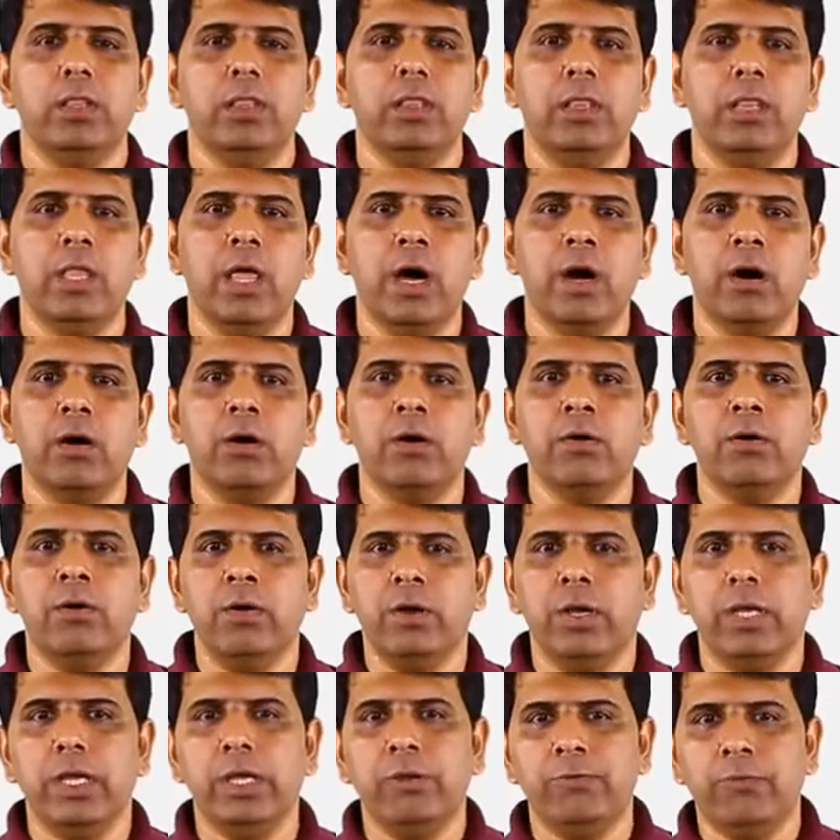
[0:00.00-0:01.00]

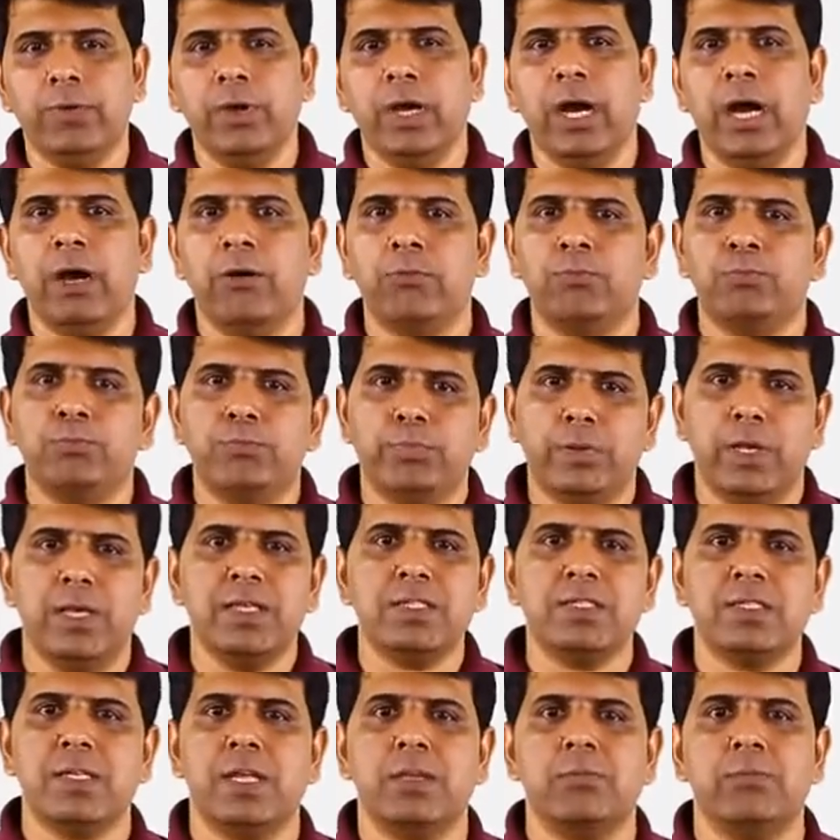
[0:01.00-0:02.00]
Now if you have
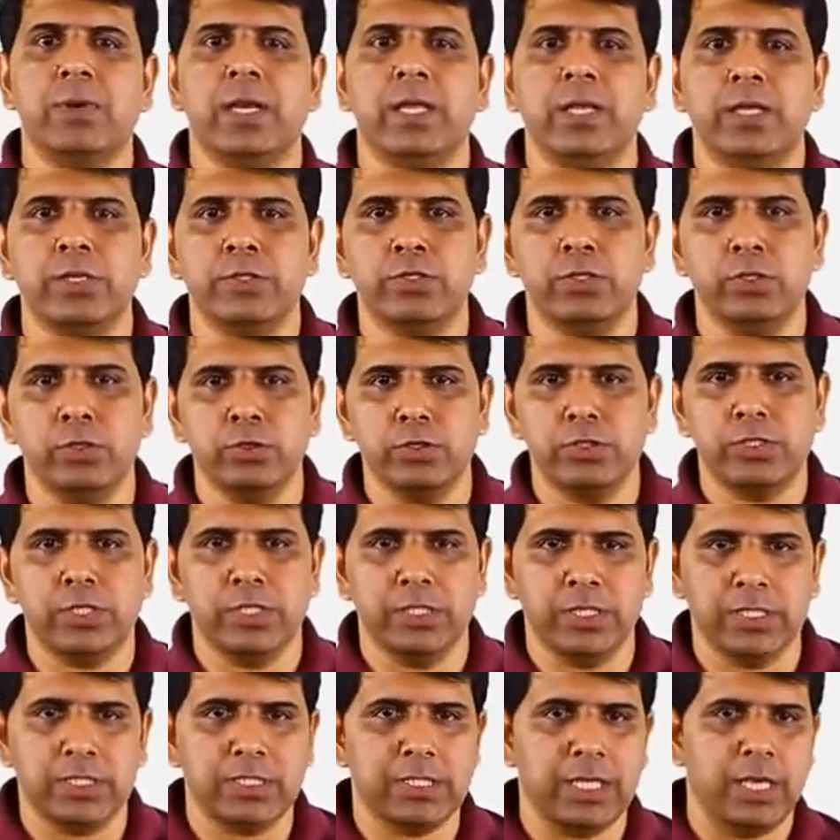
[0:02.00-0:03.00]
plus and minus
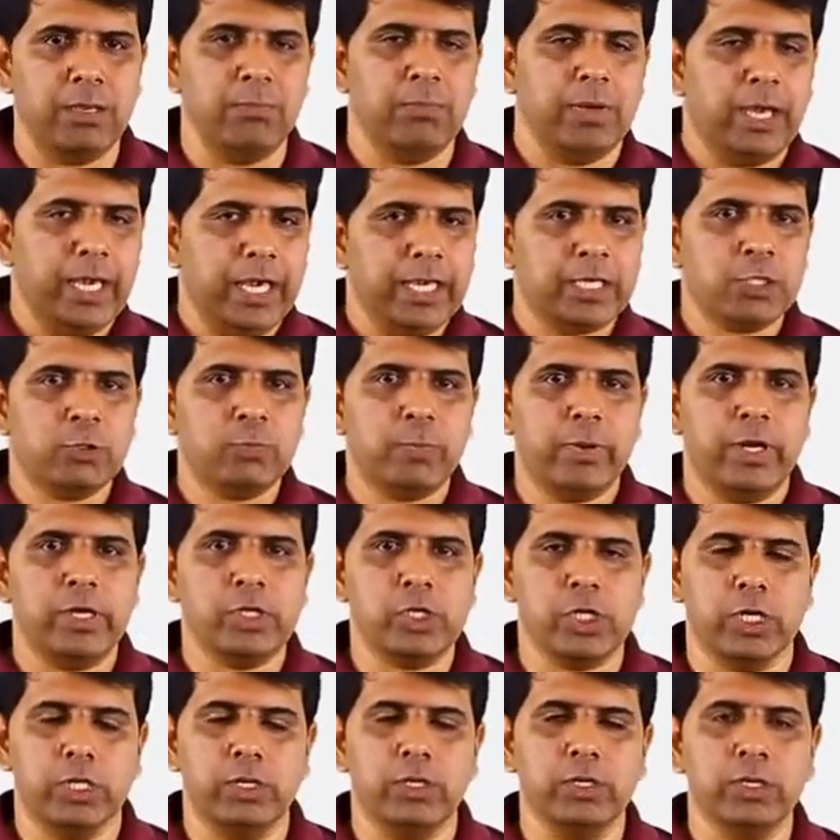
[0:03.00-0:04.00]
used in the same
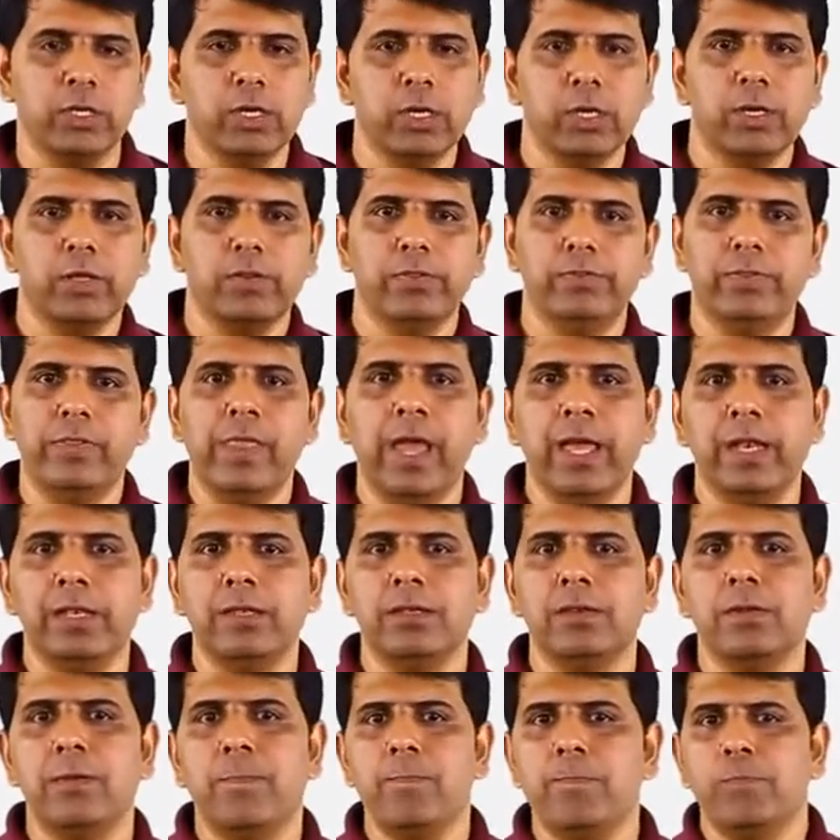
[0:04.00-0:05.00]
expression,
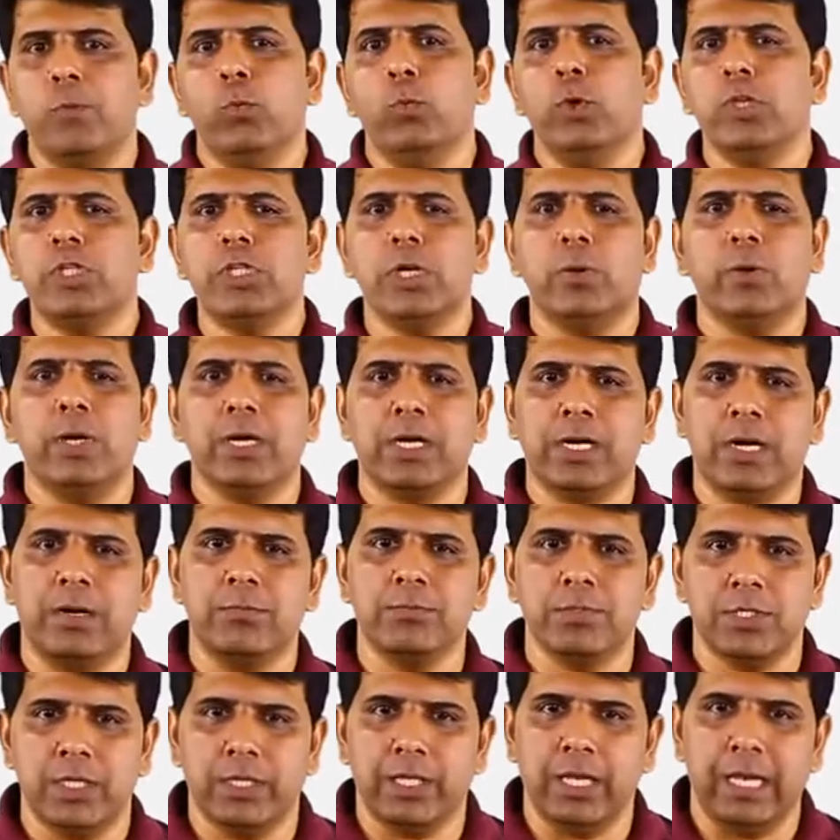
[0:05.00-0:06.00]
then whichever
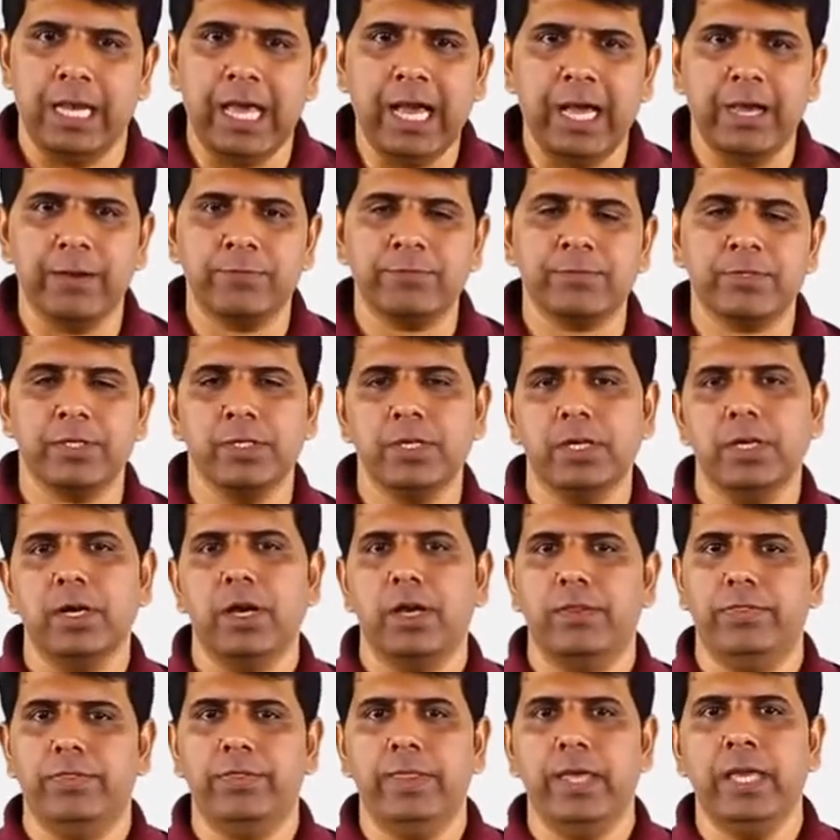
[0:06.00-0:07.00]
comes on the left,
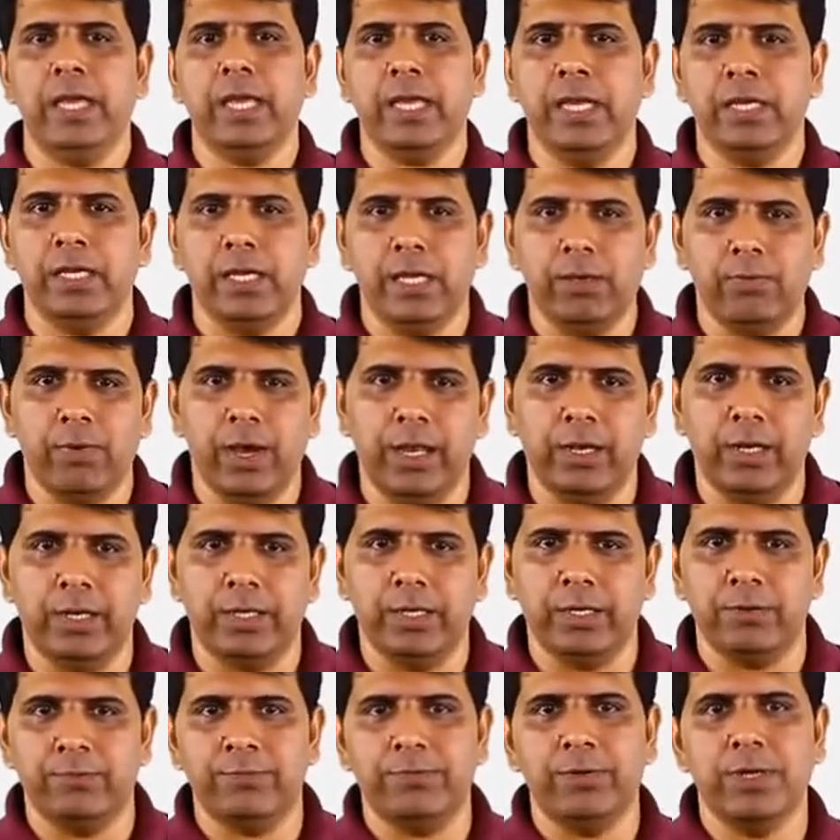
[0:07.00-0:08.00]
and they get
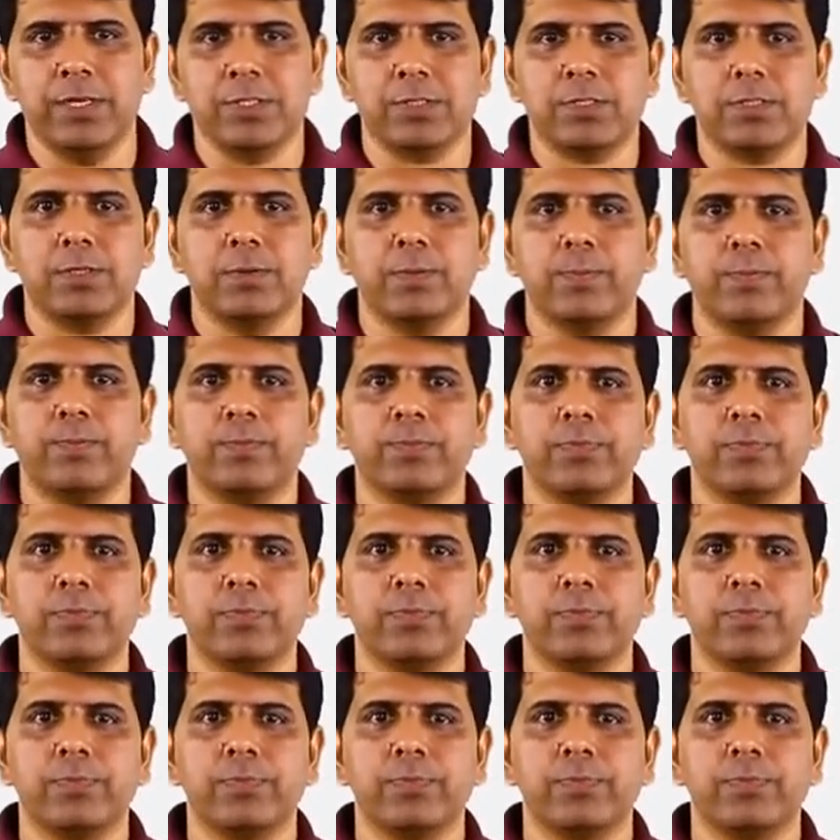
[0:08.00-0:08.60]
evaluated first.